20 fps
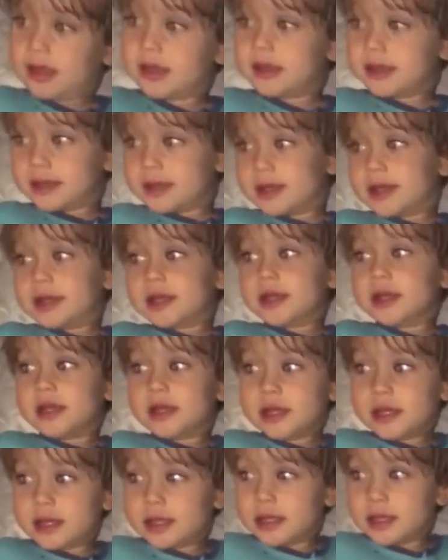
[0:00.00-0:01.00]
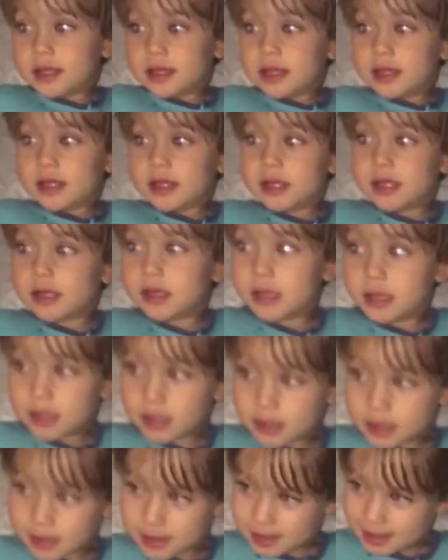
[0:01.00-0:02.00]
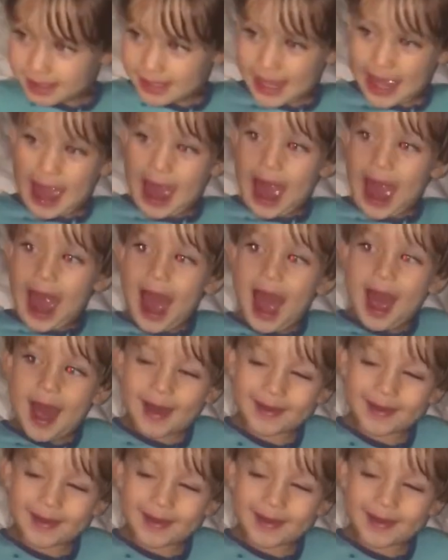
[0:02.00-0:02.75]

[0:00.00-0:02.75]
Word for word: you mama milk? Yeah?